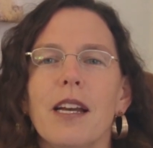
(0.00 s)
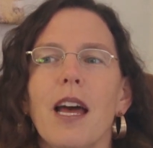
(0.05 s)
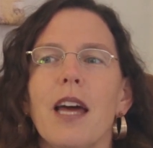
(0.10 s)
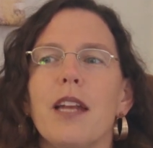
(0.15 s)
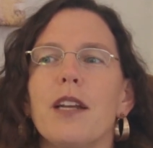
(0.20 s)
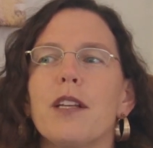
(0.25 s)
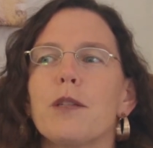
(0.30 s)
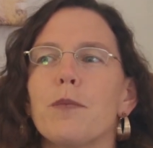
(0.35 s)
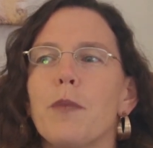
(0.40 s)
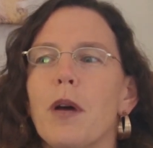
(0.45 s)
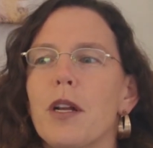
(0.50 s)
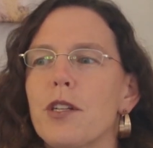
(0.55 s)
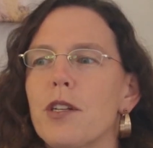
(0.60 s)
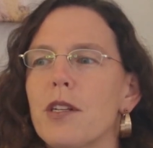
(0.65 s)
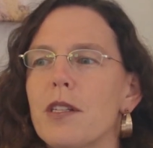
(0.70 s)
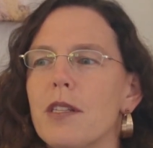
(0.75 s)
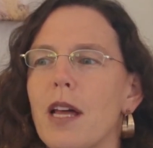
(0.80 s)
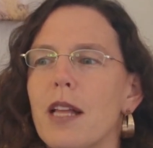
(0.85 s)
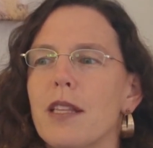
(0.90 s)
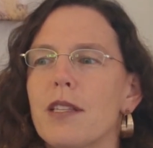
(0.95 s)
And as much
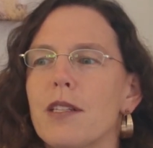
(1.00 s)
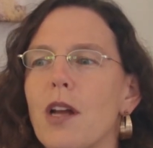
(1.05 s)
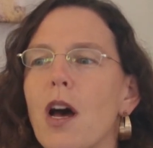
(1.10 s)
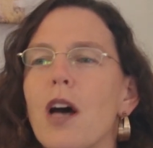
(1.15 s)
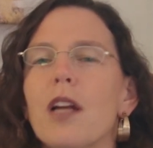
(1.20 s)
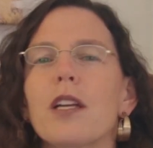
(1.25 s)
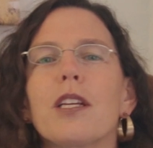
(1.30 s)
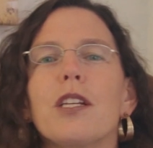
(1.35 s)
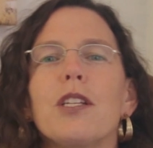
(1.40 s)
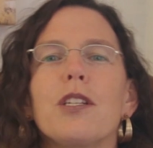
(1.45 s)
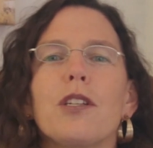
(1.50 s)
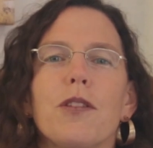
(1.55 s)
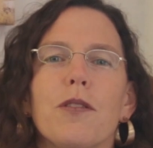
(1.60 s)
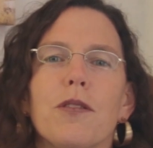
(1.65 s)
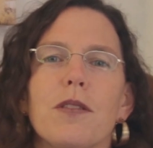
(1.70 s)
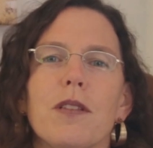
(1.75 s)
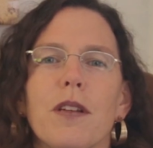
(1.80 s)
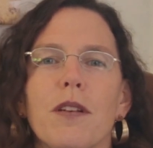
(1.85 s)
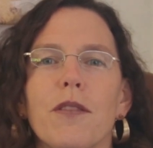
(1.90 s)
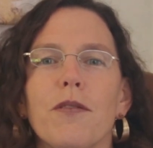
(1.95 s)
as that's not
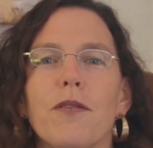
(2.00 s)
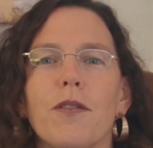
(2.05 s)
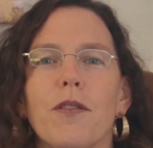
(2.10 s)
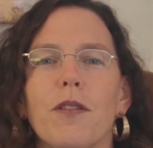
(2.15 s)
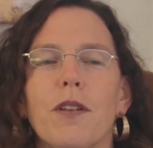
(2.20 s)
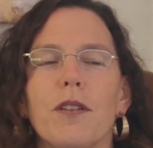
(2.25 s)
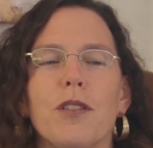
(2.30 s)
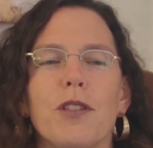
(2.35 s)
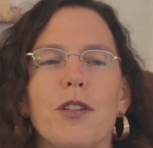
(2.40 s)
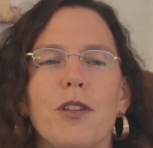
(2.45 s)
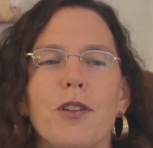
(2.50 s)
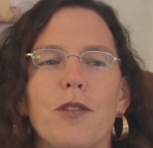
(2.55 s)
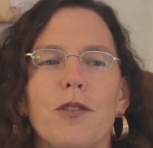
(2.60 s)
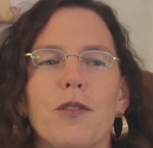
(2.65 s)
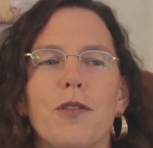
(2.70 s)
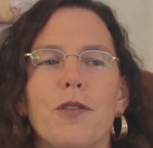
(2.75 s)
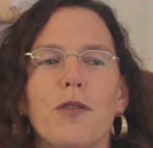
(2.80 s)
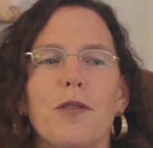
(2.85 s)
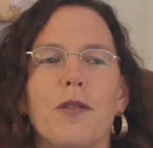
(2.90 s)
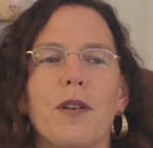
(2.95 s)
conducive
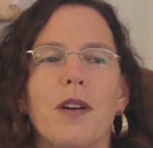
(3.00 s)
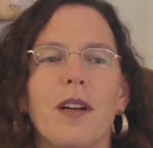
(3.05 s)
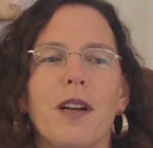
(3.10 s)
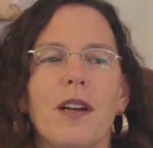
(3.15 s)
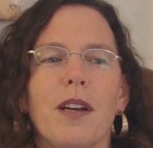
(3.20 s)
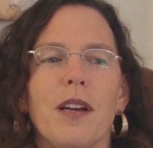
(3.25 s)
to